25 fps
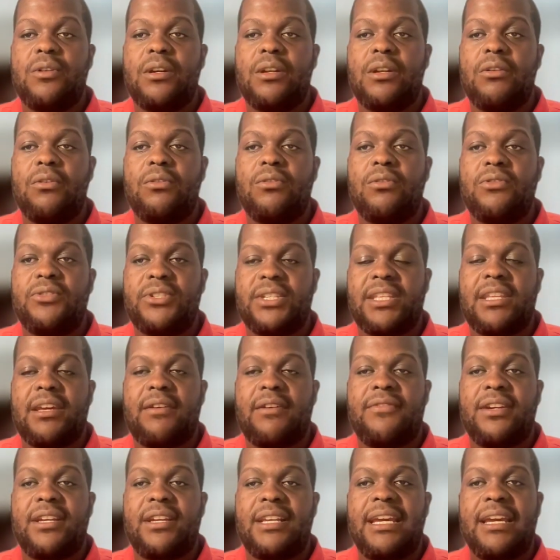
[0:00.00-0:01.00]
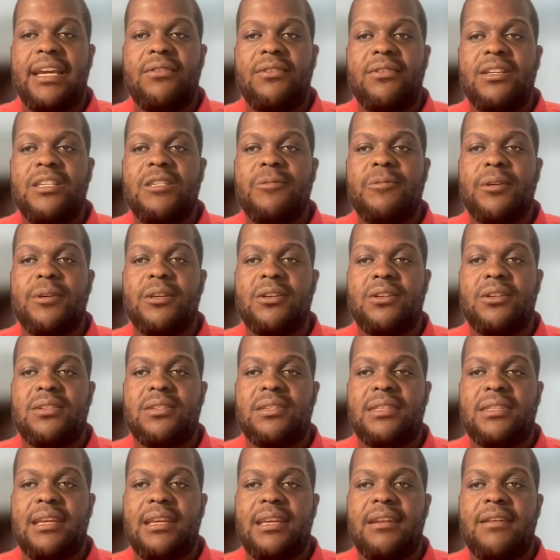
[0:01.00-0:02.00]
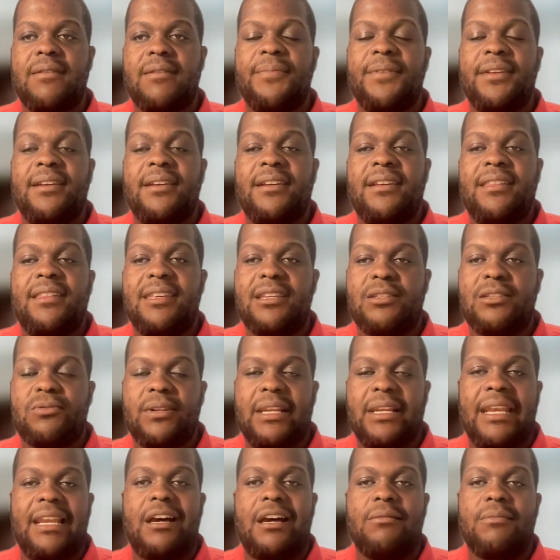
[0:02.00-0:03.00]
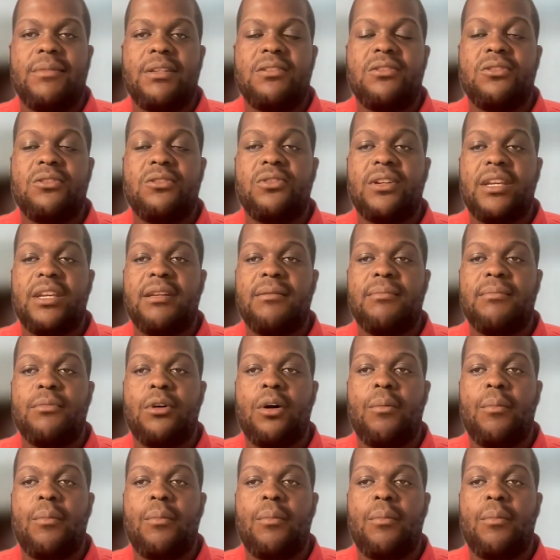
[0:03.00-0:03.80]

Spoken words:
a local South African language, because then this will allow me to train more